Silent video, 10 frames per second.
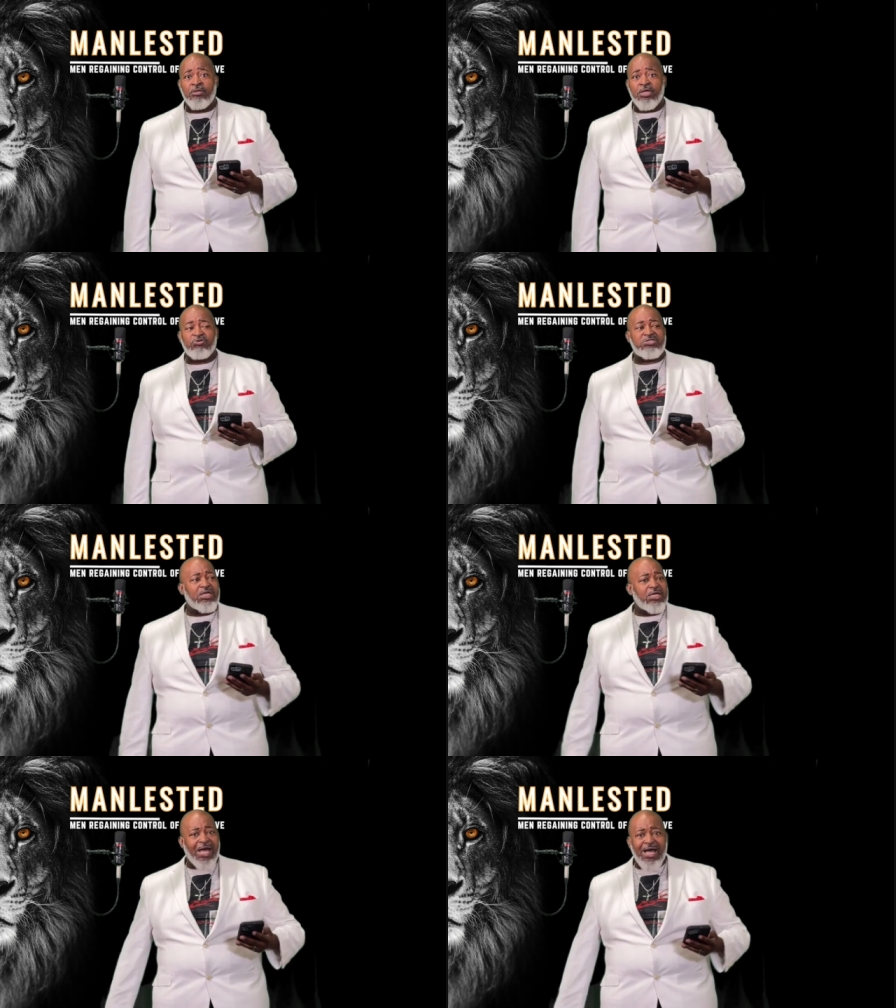He was still
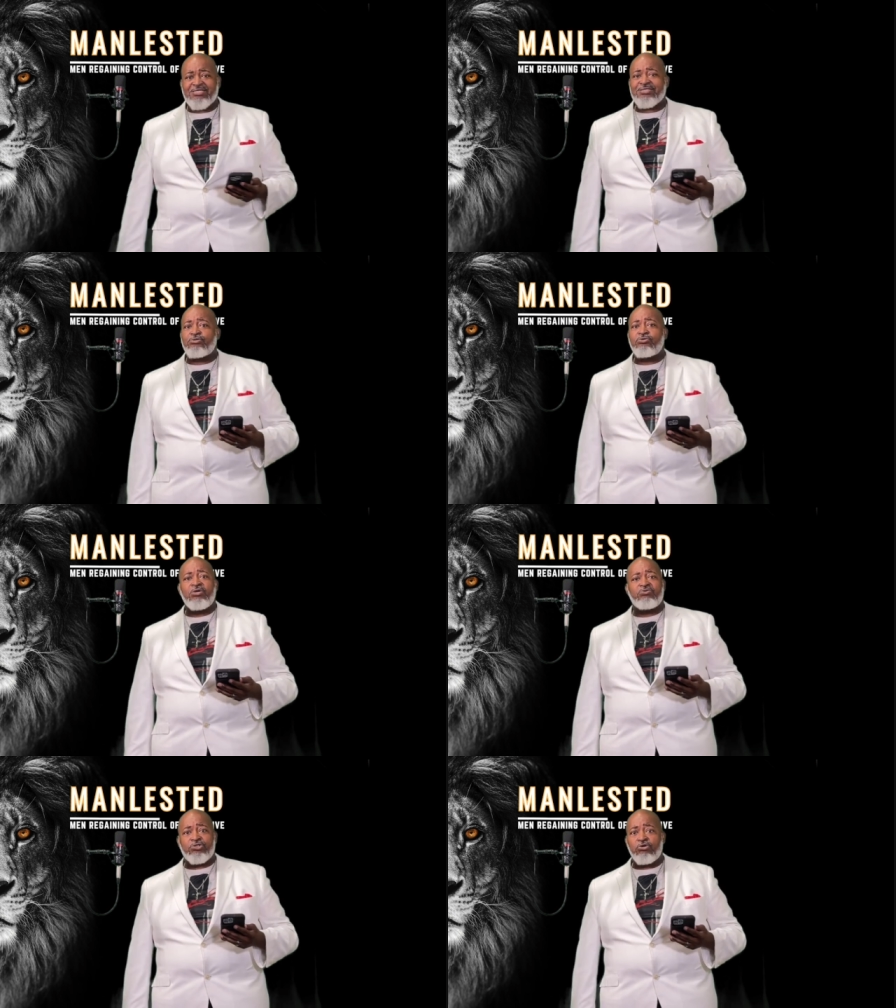in high school.
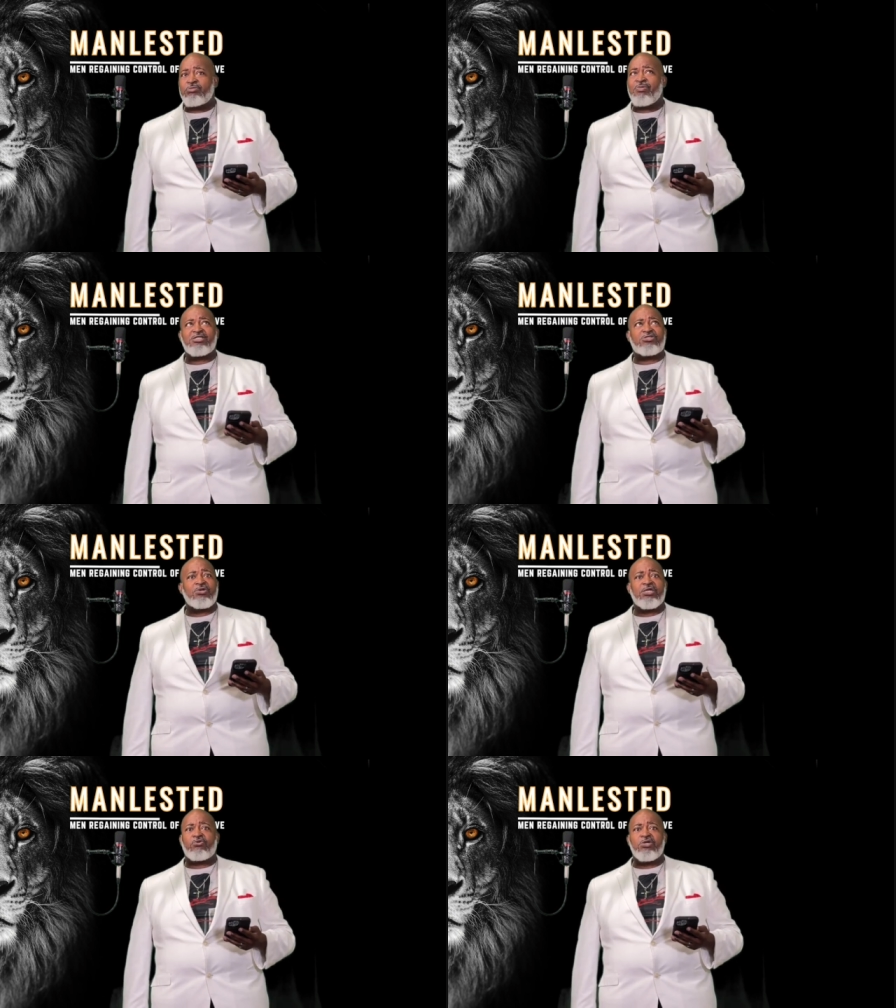He was doing about
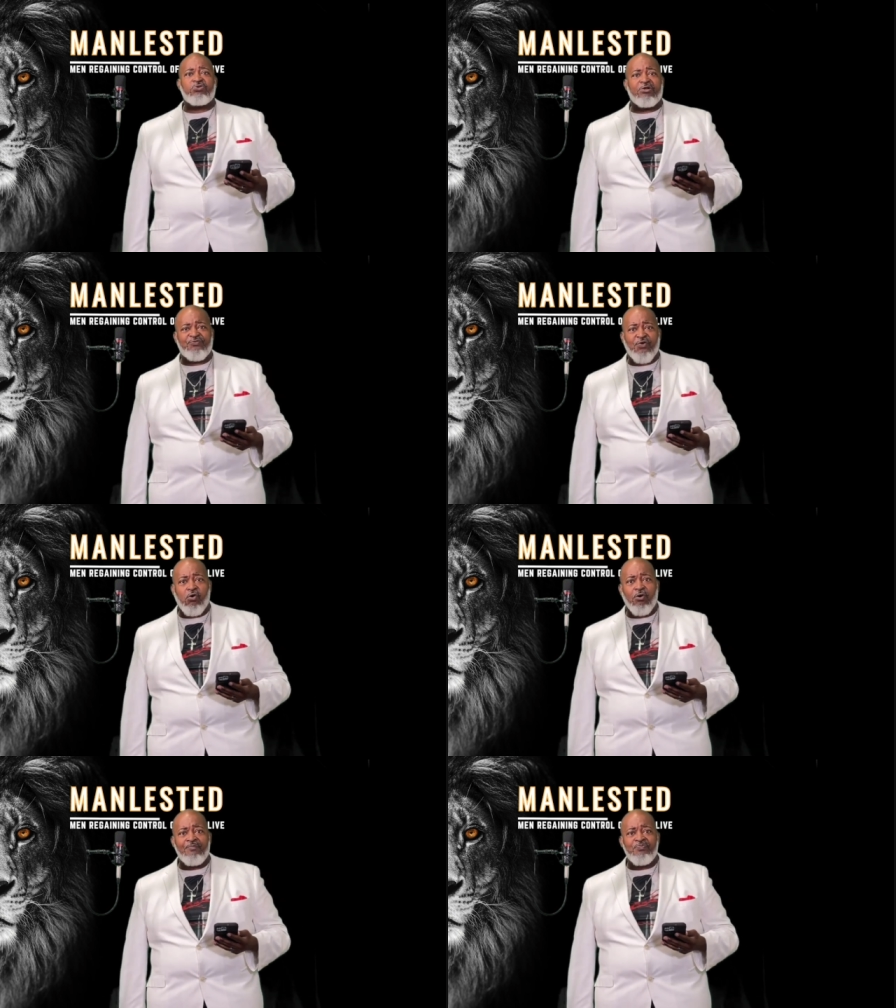23,
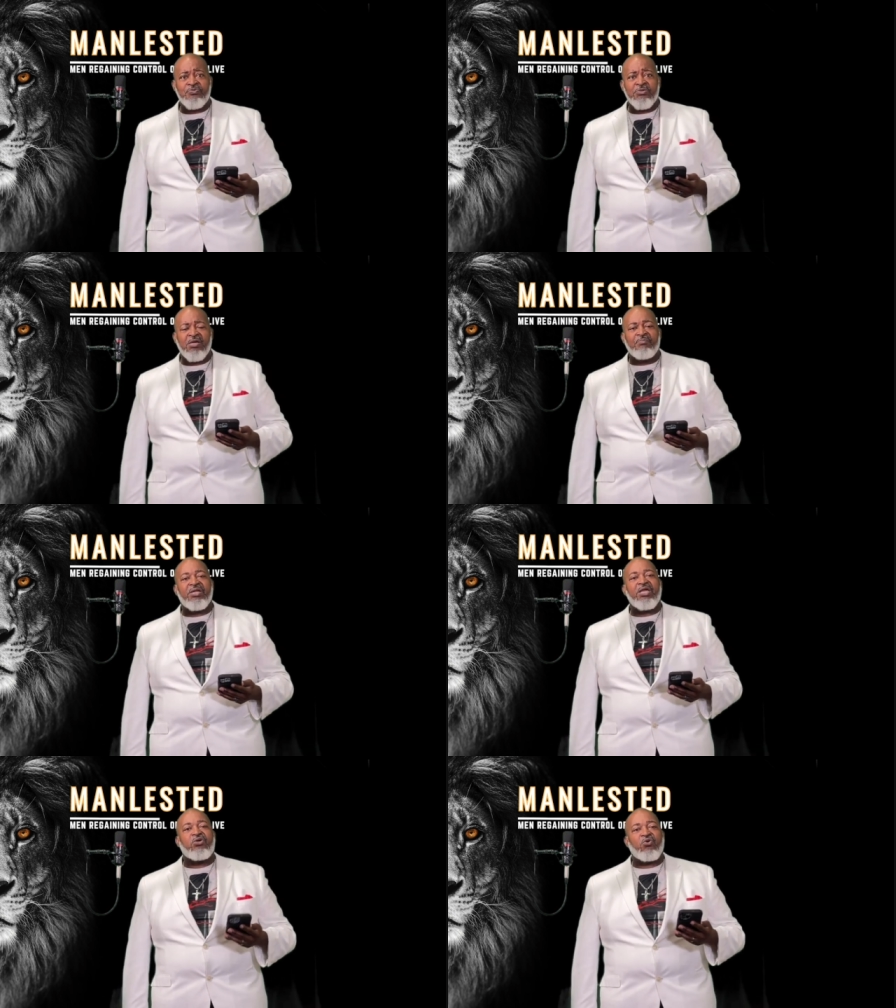24
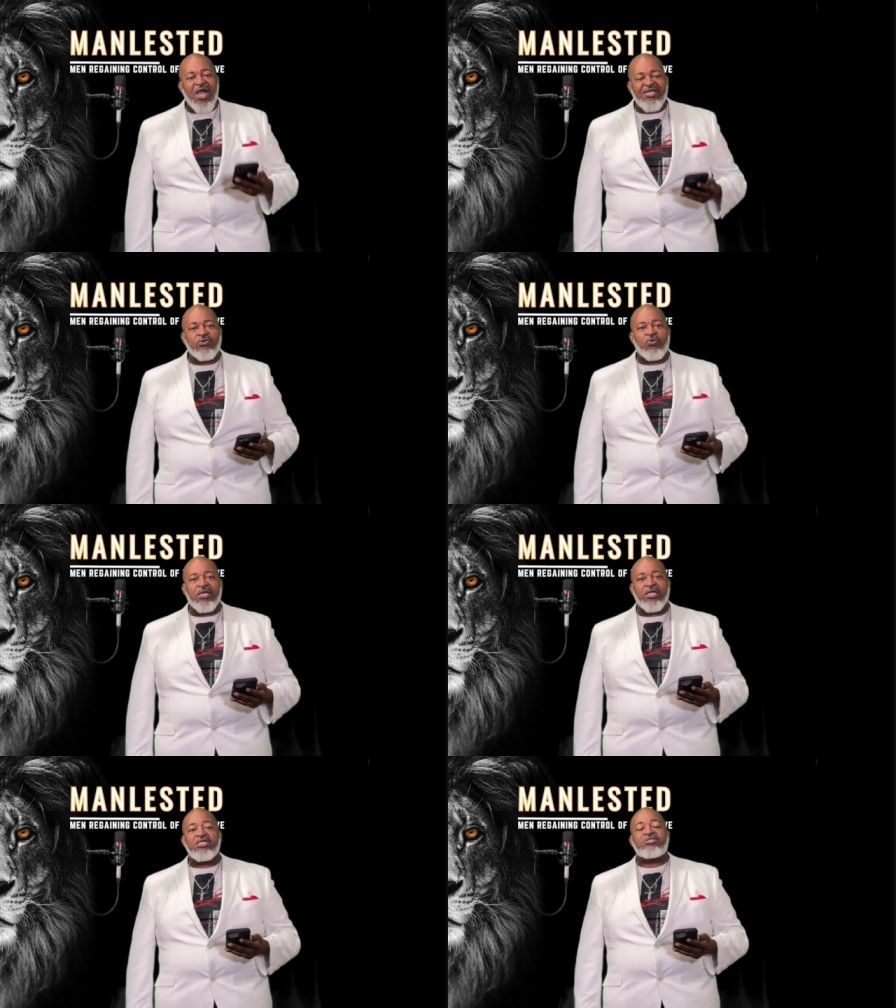but he graduated.